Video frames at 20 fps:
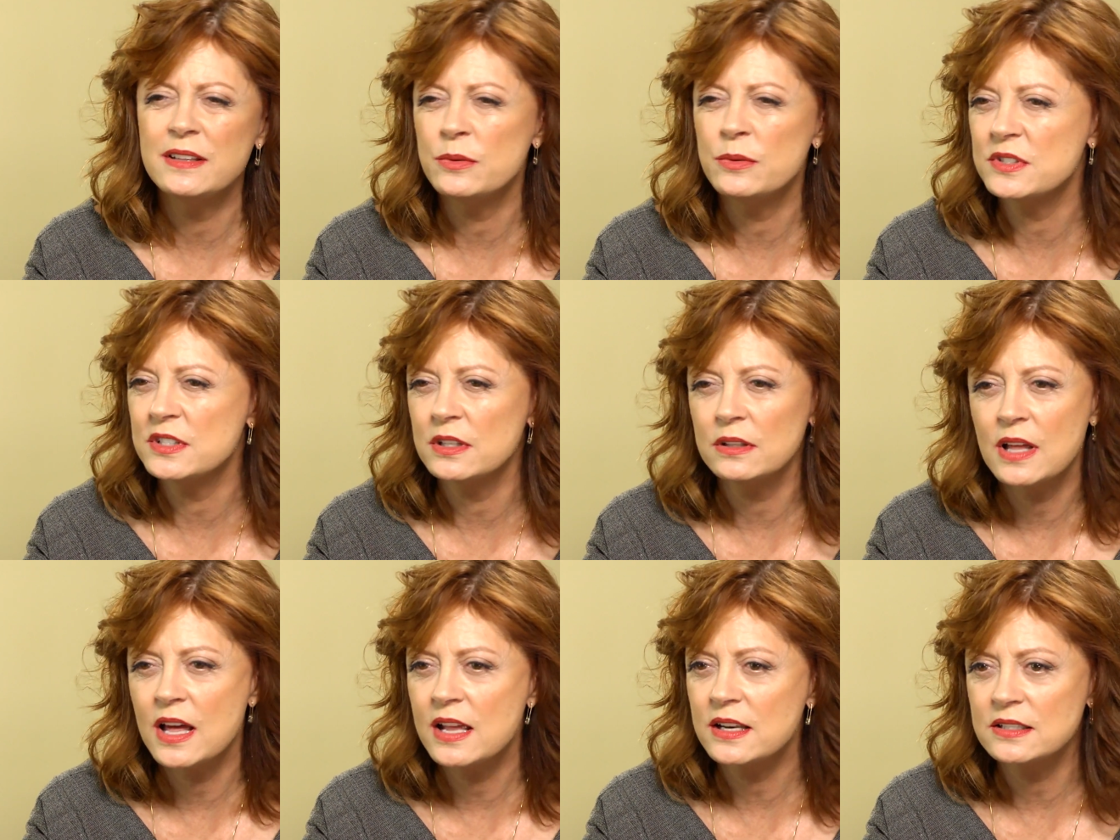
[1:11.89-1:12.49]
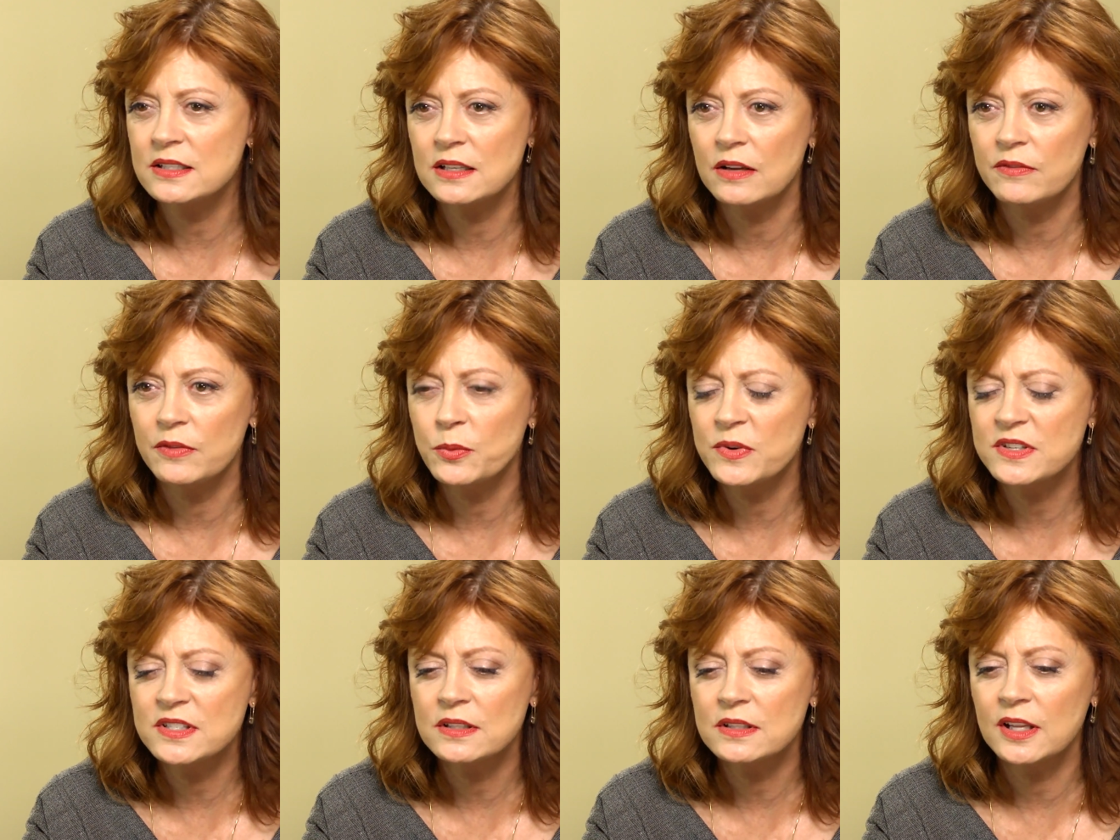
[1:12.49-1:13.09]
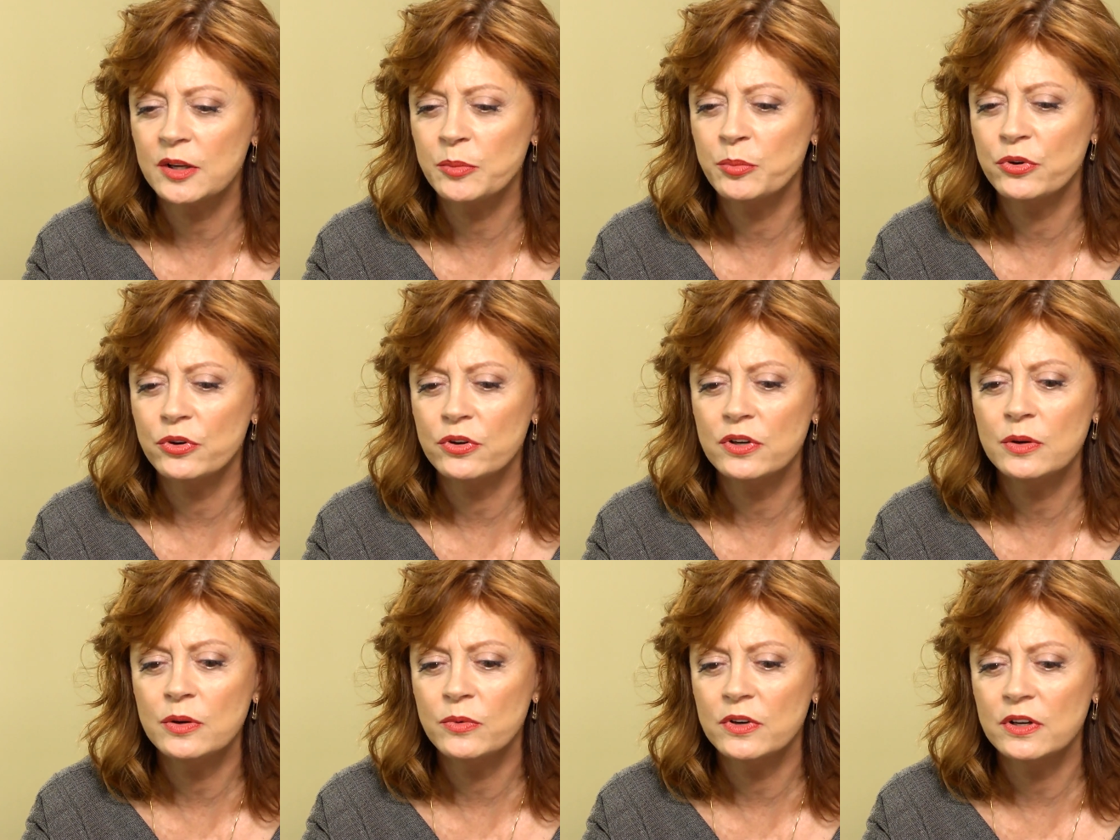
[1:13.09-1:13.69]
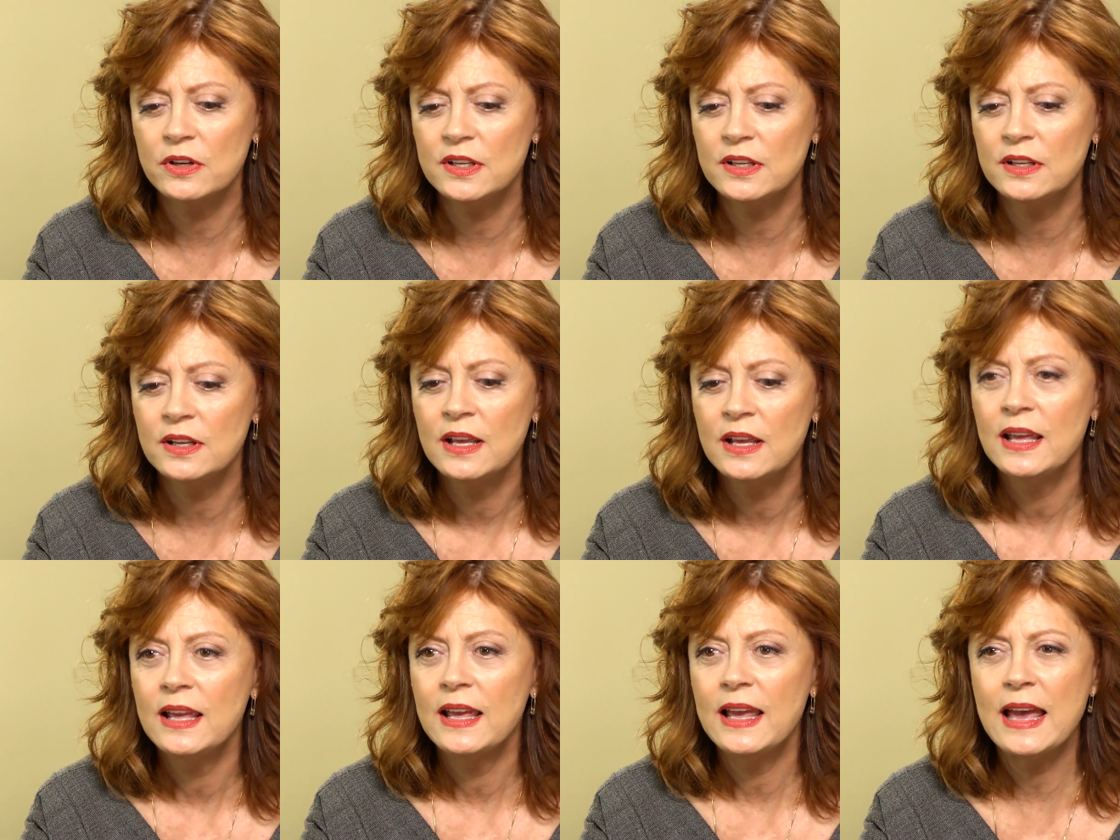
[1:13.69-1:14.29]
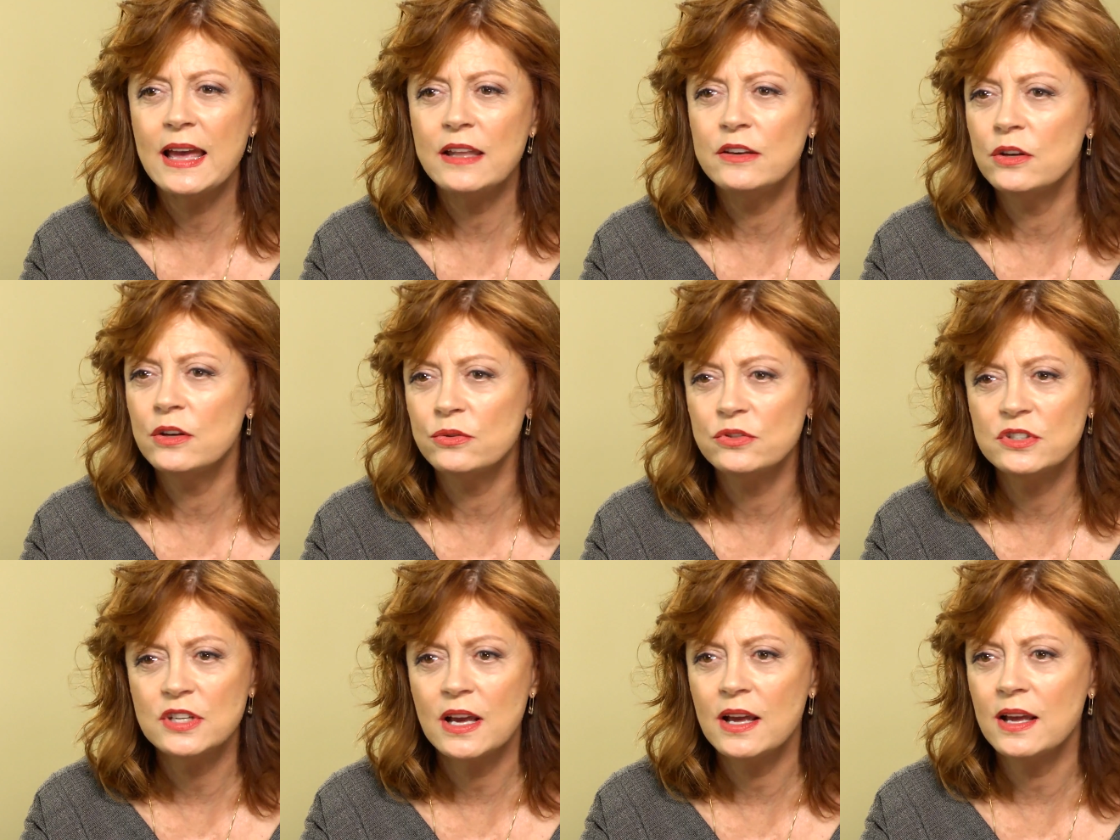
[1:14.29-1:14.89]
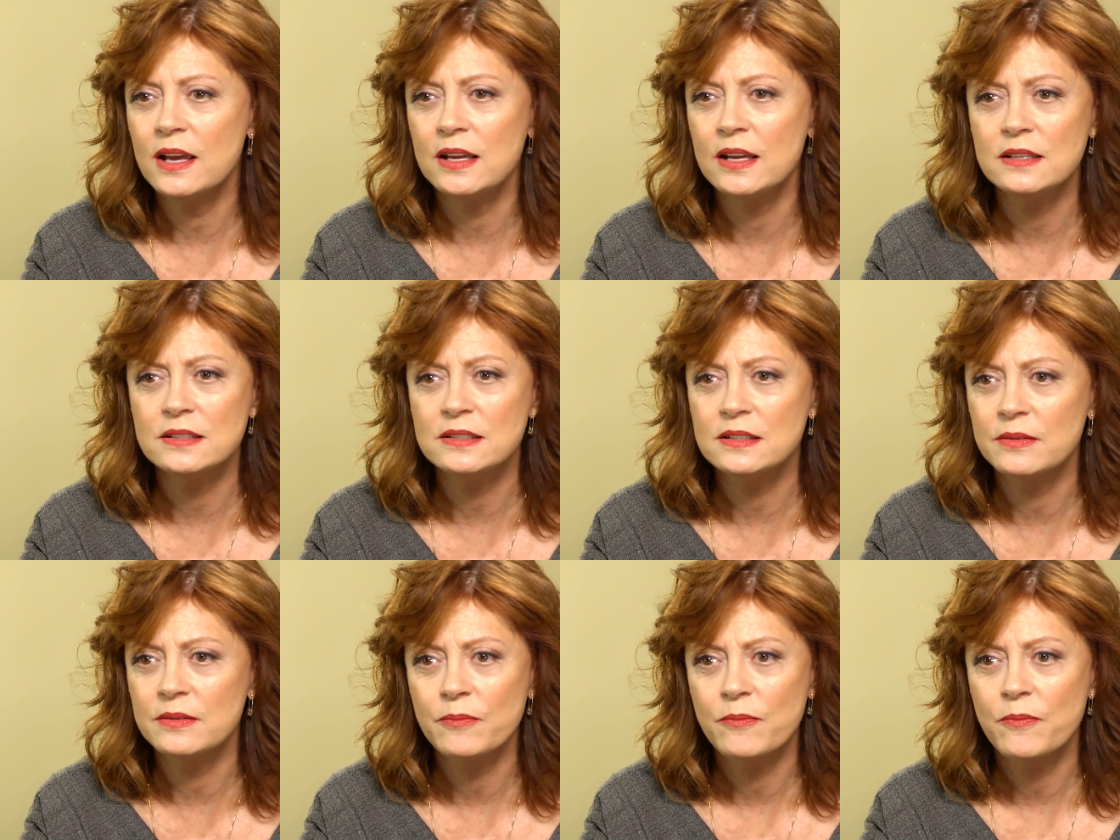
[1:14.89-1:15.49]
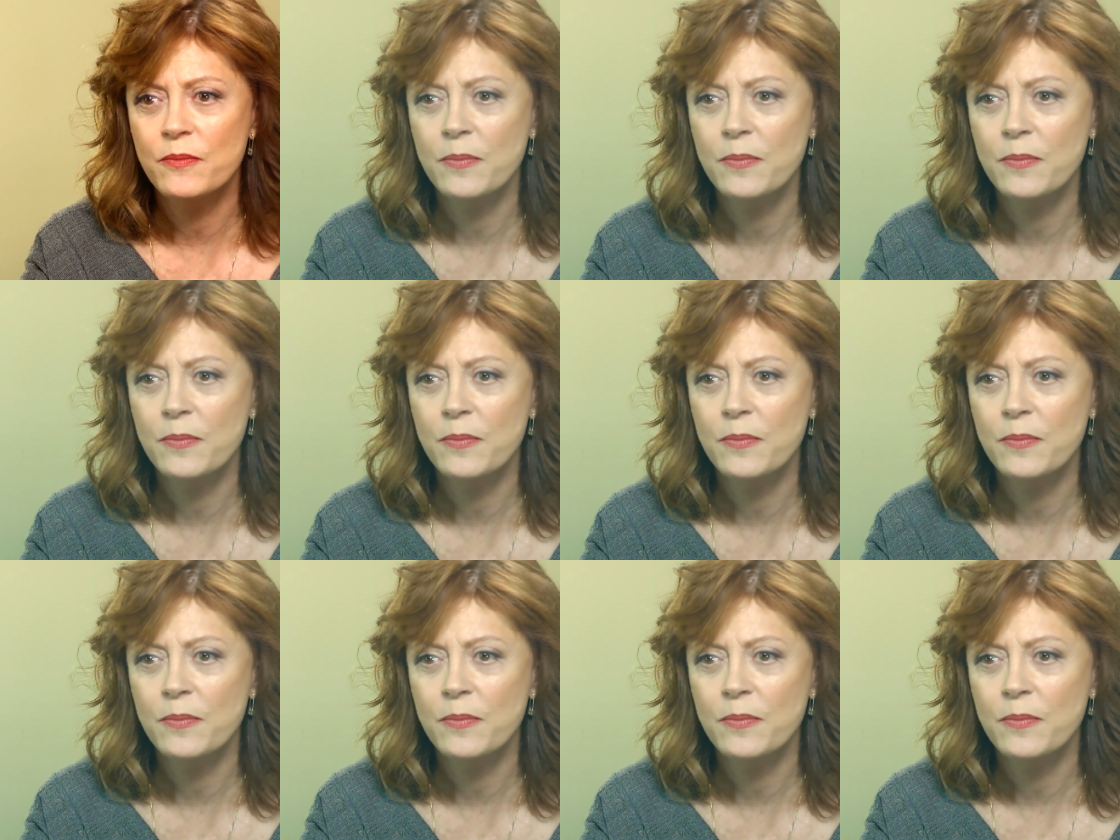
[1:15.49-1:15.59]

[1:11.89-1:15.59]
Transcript: There was a lot of stuff. It wasn't like Bernie where he had no ties.